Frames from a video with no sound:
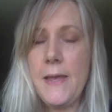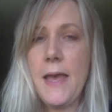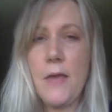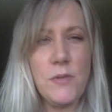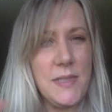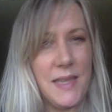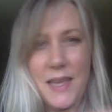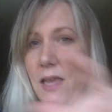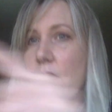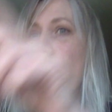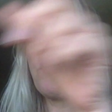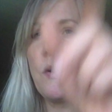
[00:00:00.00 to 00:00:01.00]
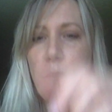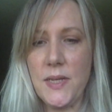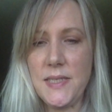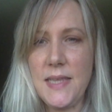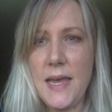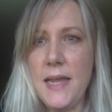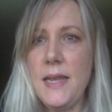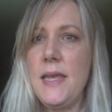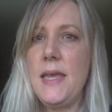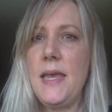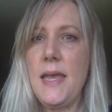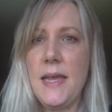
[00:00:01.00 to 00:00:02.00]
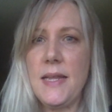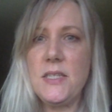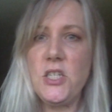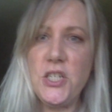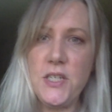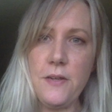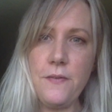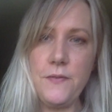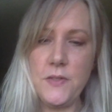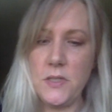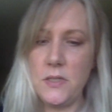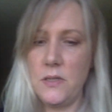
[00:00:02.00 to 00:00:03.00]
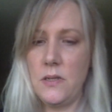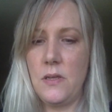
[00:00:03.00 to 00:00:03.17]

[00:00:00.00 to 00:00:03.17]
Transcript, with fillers: and was thinking oh where was that it's shift